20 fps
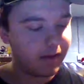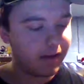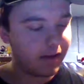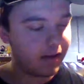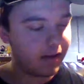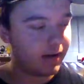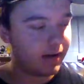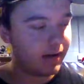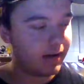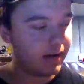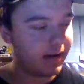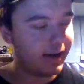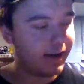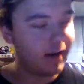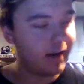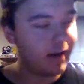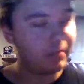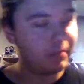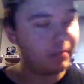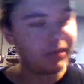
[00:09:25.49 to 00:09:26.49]
And it
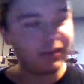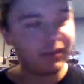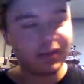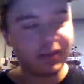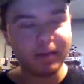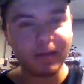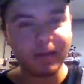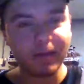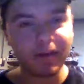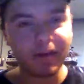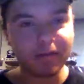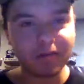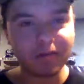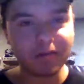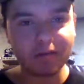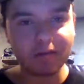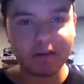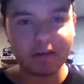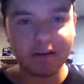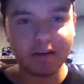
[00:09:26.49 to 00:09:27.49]
came with a
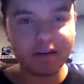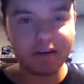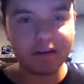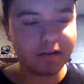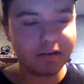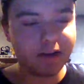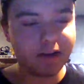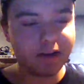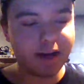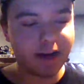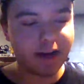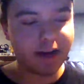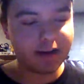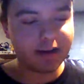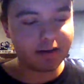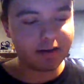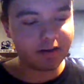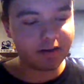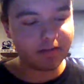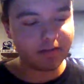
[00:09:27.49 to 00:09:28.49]
slipcover. You know, you gotta
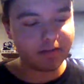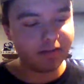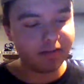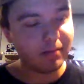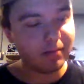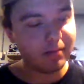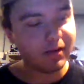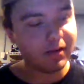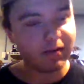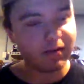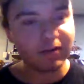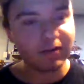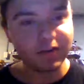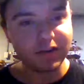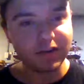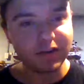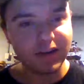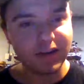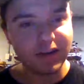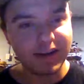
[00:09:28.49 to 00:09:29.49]
love the
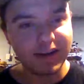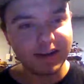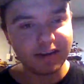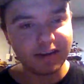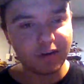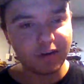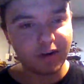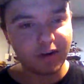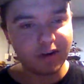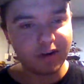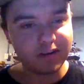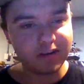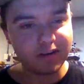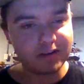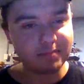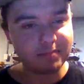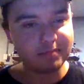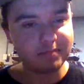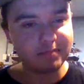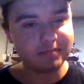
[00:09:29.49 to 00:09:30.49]
slipcovers. They're awesome.